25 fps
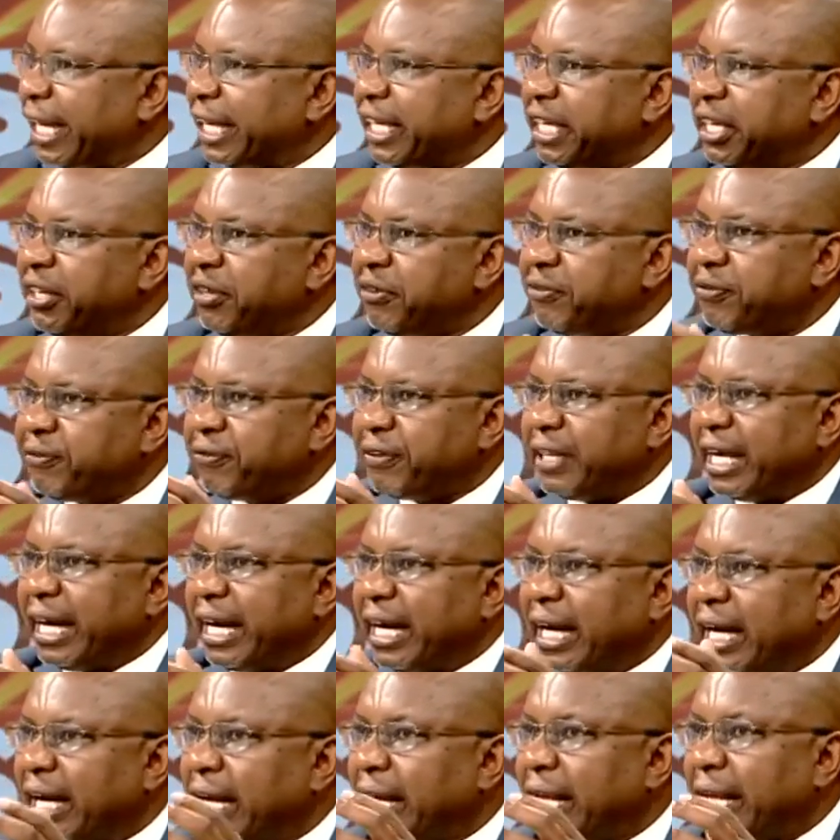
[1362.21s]
If they
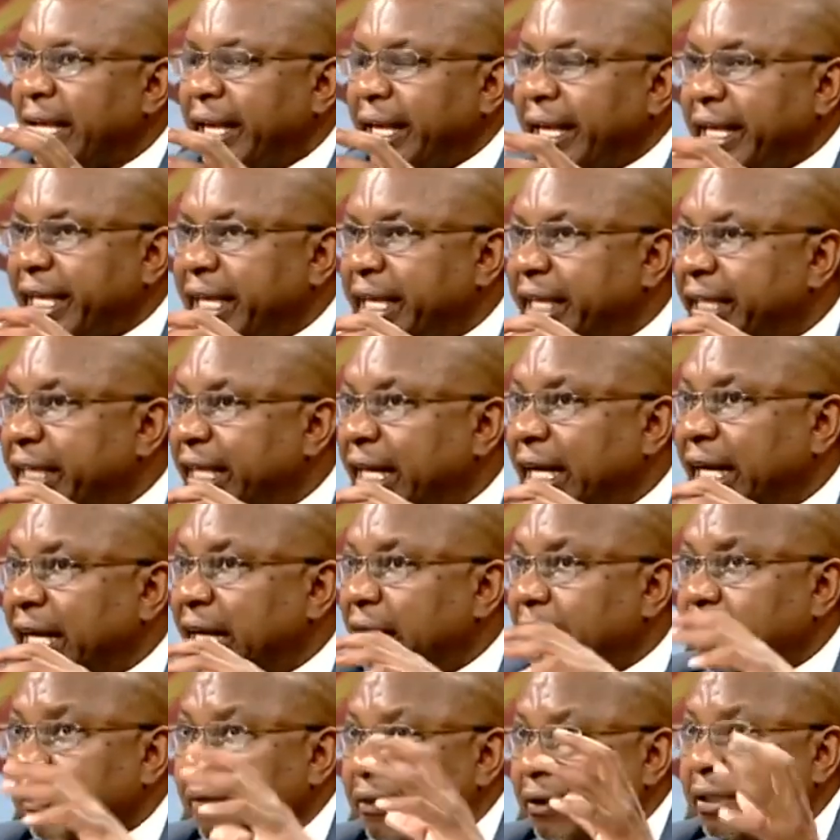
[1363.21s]
are in
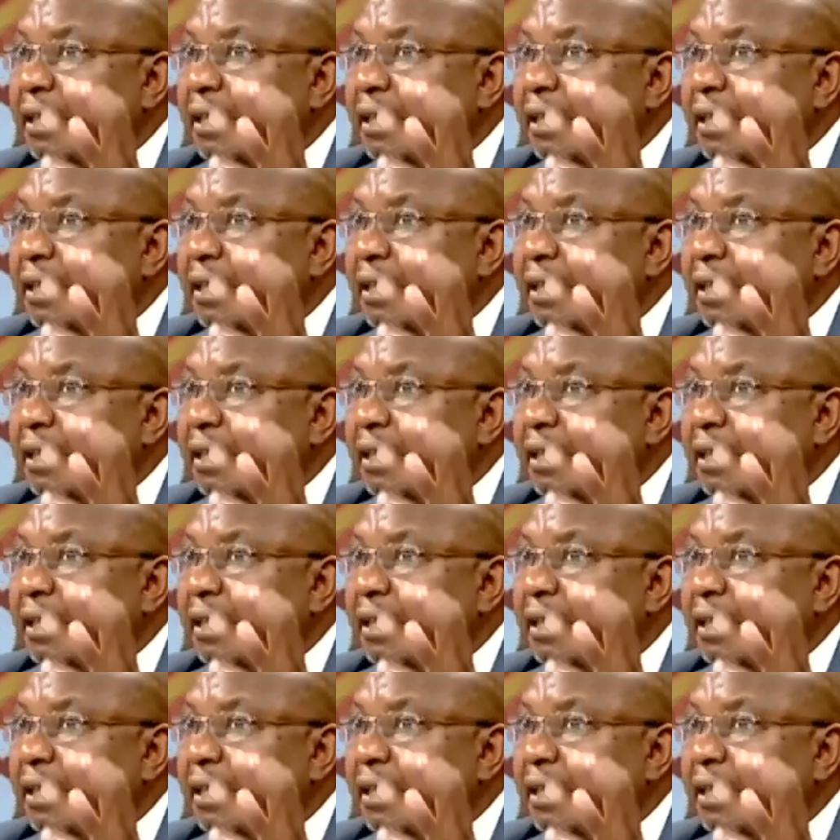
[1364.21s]
a